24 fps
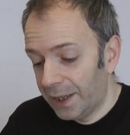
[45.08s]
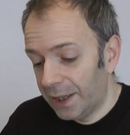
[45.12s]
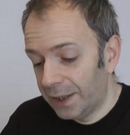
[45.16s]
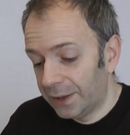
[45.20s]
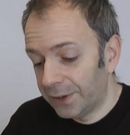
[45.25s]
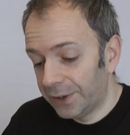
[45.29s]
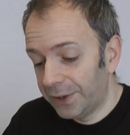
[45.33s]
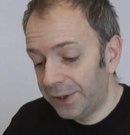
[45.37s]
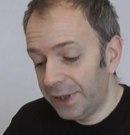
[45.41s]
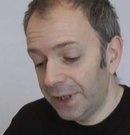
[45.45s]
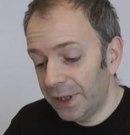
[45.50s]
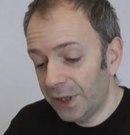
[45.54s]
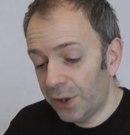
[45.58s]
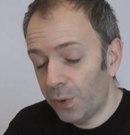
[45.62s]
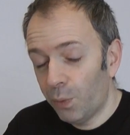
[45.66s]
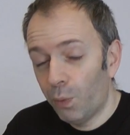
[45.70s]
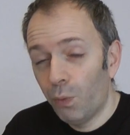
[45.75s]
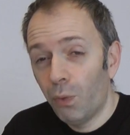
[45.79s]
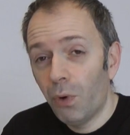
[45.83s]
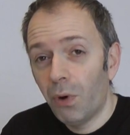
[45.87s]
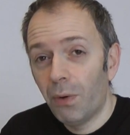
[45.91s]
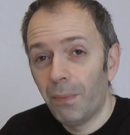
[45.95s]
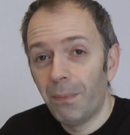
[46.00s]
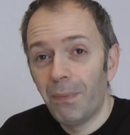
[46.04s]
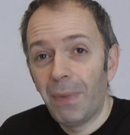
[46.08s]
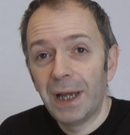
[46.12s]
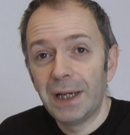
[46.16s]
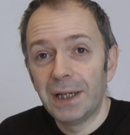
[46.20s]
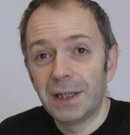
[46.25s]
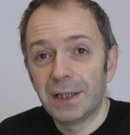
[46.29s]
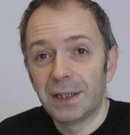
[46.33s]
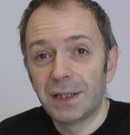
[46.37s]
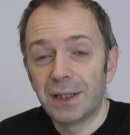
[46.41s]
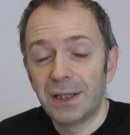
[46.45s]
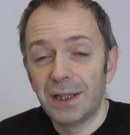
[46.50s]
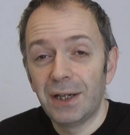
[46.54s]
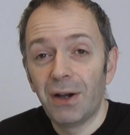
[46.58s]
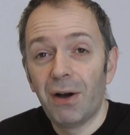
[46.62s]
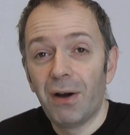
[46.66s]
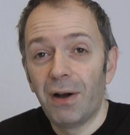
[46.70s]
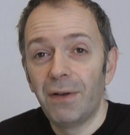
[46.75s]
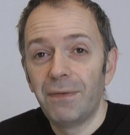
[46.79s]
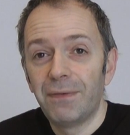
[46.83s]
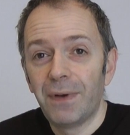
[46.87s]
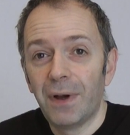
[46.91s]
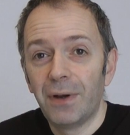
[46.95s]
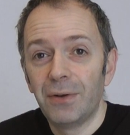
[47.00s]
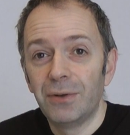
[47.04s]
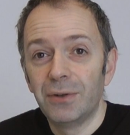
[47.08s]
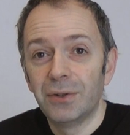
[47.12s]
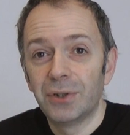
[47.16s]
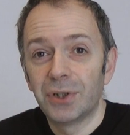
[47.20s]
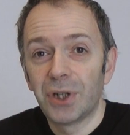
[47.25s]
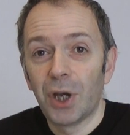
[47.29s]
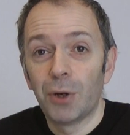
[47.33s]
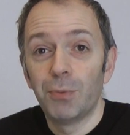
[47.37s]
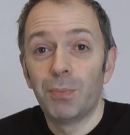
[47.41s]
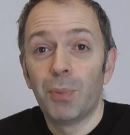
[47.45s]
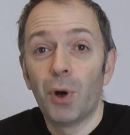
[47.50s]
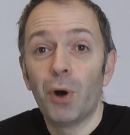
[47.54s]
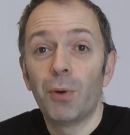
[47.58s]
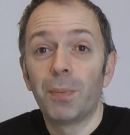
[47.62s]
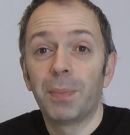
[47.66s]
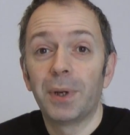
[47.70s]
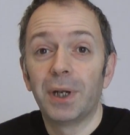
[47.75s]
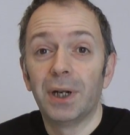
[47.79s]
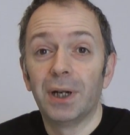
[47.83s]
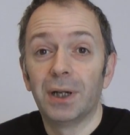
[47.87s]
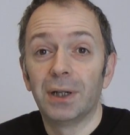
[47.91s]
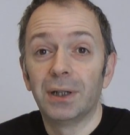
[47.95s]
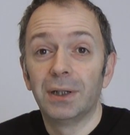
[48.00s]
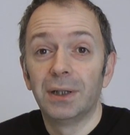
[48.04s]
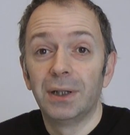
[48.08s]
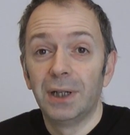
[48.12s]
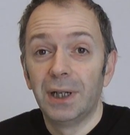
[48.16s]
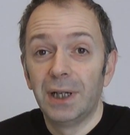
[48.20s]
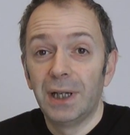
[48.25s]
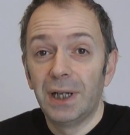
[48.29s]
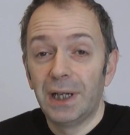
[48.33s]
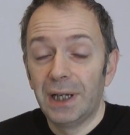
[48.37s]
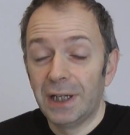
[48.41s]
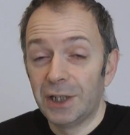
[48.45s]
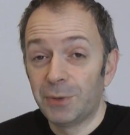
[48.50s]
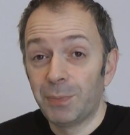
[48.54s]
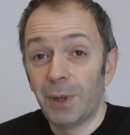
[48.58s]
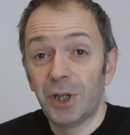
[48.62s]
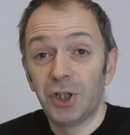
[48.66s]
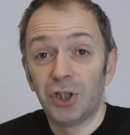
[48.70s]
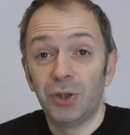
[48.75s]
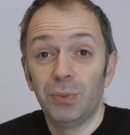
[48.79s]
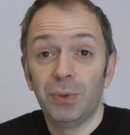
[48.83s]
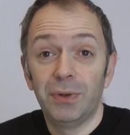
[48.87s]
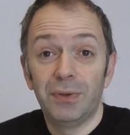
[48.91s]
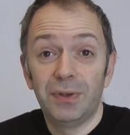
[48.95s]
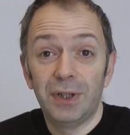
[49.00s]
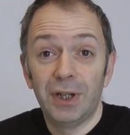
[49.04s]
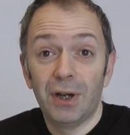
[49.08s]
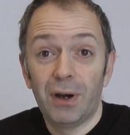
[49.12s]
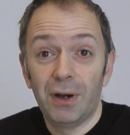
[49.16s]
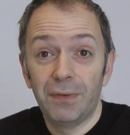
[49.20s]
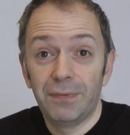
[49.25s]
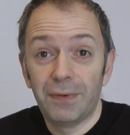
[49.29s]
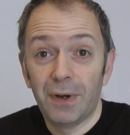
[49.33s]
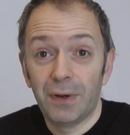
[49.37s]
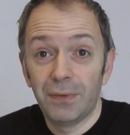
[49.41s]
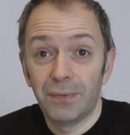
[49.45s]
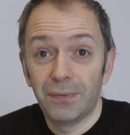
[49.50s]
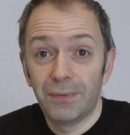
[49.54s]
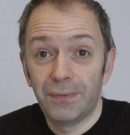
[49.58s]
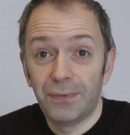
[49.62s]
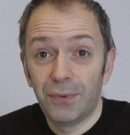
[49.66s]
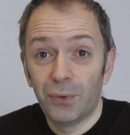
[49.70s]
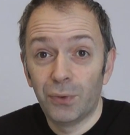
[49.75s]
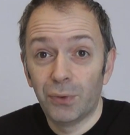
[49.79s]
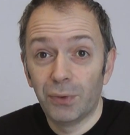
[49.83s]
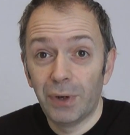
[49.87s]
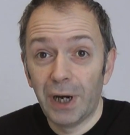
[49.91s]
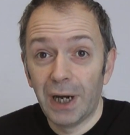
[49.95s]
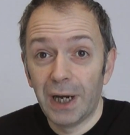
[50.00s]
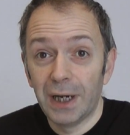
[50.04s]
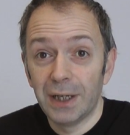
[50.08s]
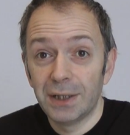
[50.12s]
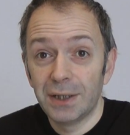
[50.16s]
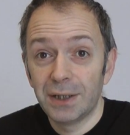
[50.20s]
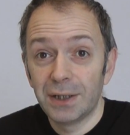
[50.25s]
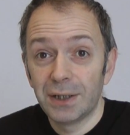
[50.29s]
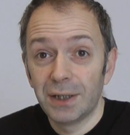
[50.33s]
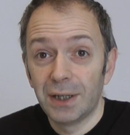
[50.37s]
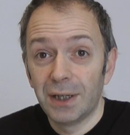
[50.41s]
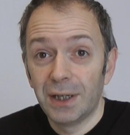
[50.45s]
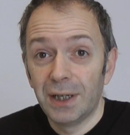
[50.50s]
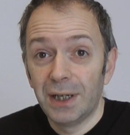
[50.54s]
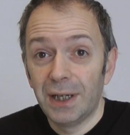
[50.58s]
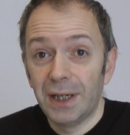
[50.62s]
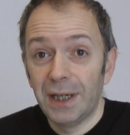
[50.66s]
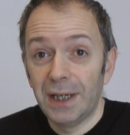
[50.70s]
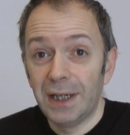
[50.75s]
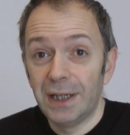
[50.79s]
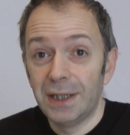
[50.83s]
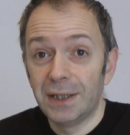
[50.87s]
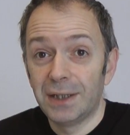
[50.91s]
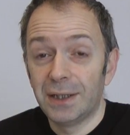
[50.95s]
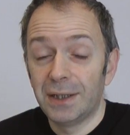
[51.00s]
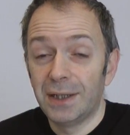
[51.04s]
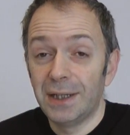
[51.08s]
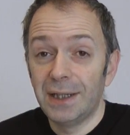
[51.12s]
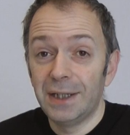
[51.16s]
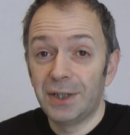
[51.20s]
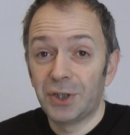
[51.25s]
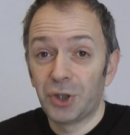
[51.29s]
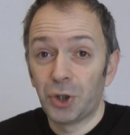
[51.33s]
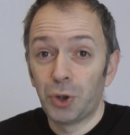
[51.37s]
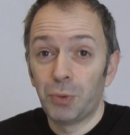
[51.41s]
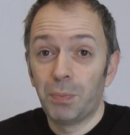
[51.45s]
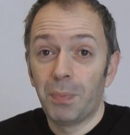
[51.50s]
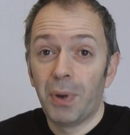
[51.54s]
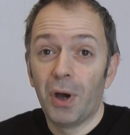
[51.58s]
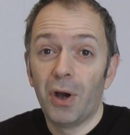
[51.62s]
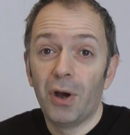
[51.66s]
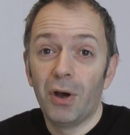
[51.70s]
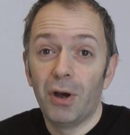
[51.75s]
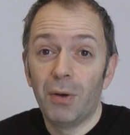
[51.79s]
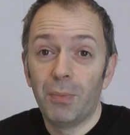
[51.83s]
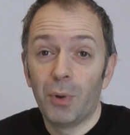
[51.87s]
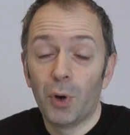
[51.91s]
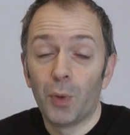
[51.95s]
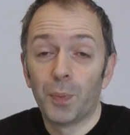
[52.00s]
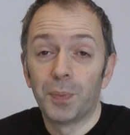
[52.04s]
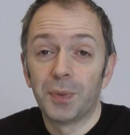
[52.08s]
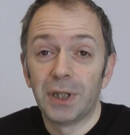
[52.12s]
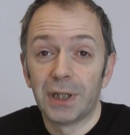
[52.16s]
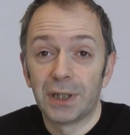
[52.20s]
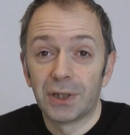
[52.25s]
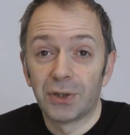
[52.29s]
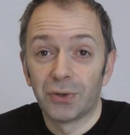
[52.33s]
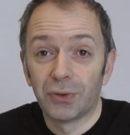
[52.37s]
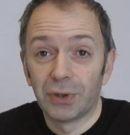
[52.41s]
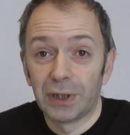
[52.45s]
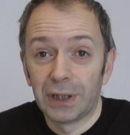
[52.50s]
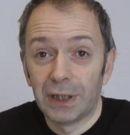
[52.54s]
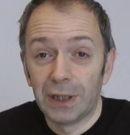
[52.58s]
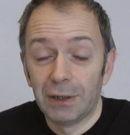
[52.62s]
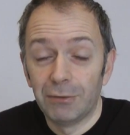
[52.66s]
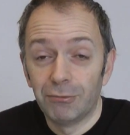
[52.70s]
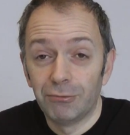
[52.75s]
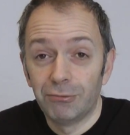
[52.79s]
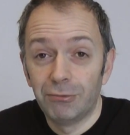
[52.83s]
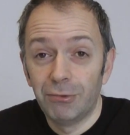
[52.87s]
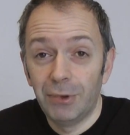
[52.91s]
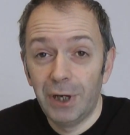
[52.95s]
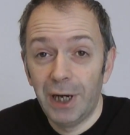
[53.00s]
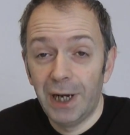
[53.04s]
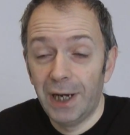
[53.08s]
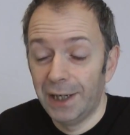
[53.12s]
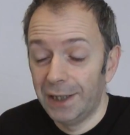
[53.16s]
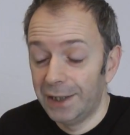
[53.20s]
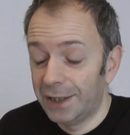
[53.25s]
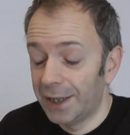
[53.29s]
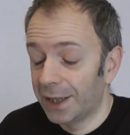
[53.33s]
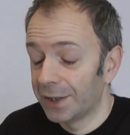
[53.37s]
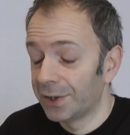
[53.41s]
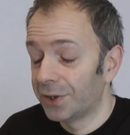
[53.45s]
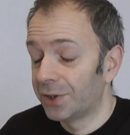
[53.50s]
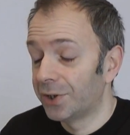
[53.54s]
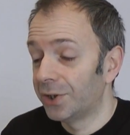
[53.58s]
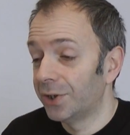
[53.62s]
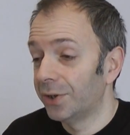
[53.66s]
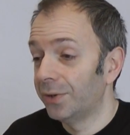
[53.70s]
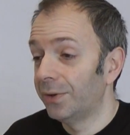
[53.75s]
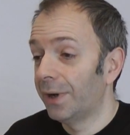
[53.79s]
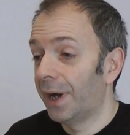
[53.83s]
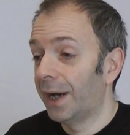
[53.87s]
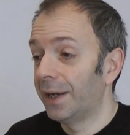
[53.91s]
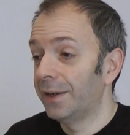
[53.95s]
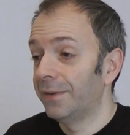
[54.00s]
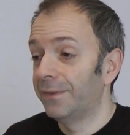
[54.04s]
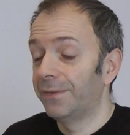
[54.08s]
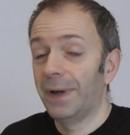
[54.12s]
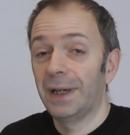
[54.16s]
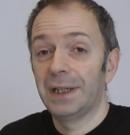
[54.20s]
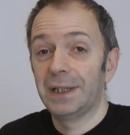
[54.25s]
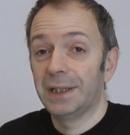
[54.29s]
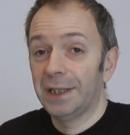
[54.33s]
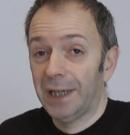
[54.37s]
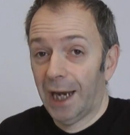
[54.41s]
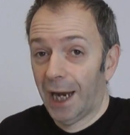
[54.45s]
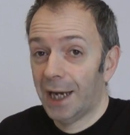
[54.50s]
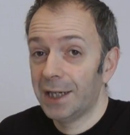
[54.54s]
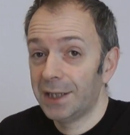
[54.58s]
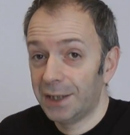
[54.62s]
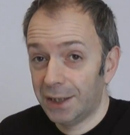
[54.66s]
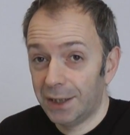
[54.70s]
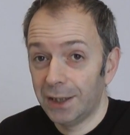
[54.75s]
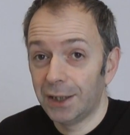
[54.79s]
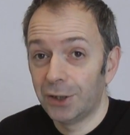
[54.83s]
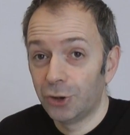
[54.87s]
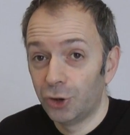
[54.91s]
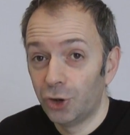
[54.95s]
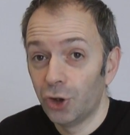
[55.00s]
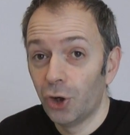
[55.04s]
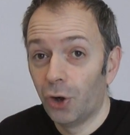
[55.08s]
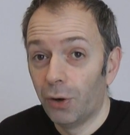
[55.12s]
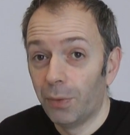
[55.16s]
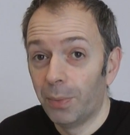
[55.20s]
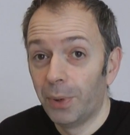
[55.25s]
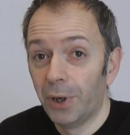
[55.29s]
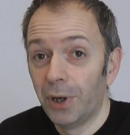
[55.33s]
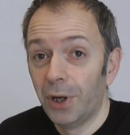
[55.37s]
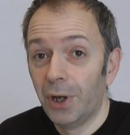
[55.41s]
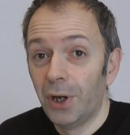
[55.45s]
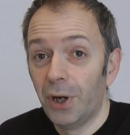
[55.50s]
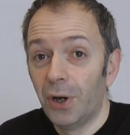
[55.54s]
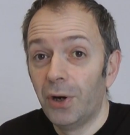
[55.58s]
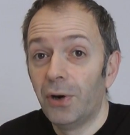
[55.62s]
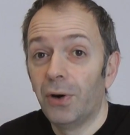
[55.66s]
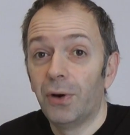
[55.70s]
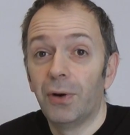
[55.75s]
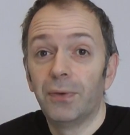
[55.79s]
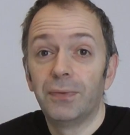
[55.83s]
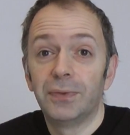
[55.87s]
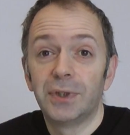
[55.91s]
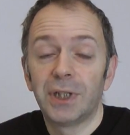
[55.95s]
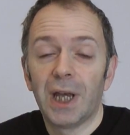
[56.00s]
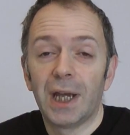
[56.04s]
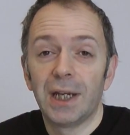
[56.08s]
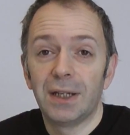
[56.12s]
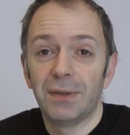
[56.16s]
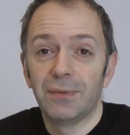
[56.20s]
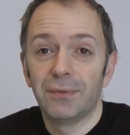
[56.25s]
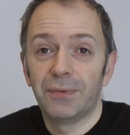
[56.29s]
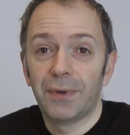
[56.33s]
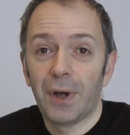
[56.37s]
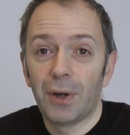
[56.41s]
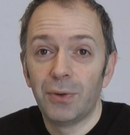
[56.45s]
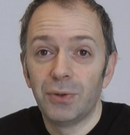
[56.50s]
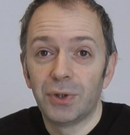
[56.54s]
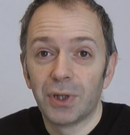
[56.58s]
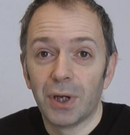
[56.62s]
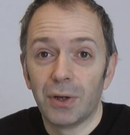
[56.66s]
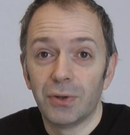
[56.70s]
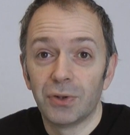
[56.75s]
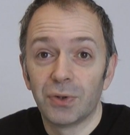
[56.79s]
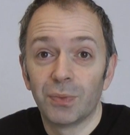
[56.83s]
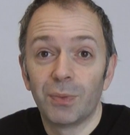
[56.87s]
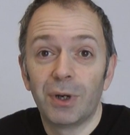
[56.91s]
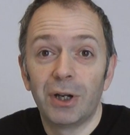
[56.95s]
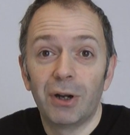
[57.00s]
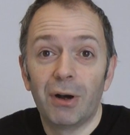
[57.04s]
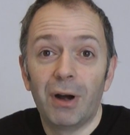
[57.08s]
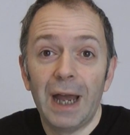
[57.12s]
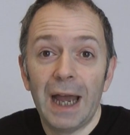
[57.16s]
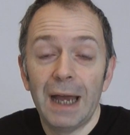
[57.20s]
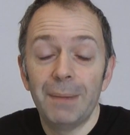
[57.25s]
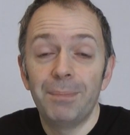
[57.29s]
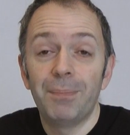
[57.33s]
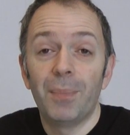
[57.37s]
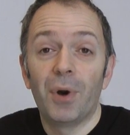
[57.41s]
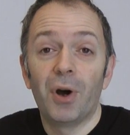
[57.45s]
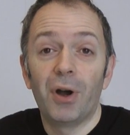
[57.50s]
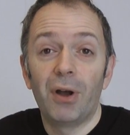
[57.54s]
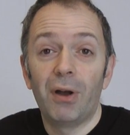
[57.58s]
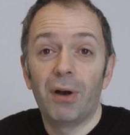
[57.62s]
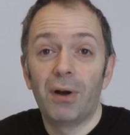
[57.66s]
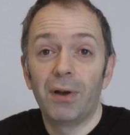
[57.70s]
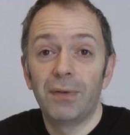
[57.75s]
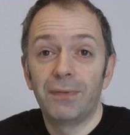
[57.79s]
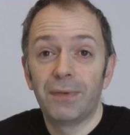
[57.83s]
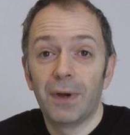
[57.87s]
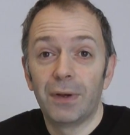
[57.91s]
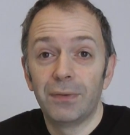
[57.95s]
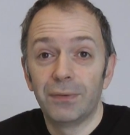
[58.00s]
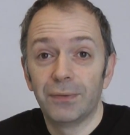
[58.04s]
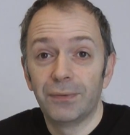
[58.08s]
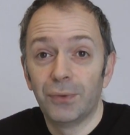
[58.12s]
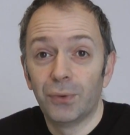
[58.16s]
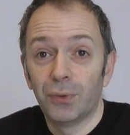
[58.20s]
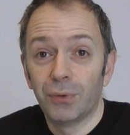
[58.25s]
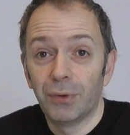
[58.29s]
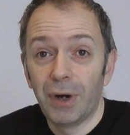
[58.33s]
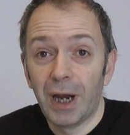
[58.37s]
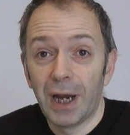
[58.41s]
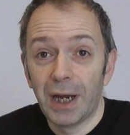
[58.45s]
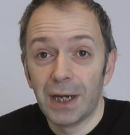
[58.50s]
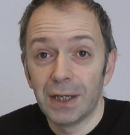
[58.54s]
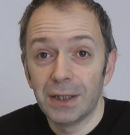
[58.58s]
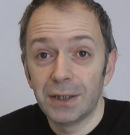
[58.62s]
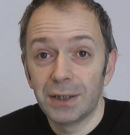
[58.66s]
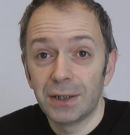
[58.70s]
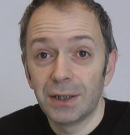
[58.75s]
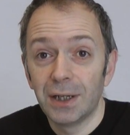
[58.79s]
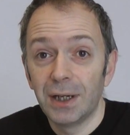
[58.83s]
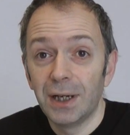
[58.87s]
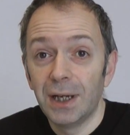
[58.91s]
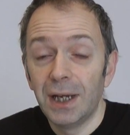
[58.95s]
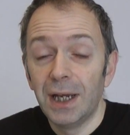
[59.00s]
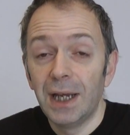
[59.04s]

And I think what makes the iPhone so popular, especially with the iPhone 4S, is the superb optics on it. It really does do a fantastic job of taking photos. And when I had my iPhone 4S,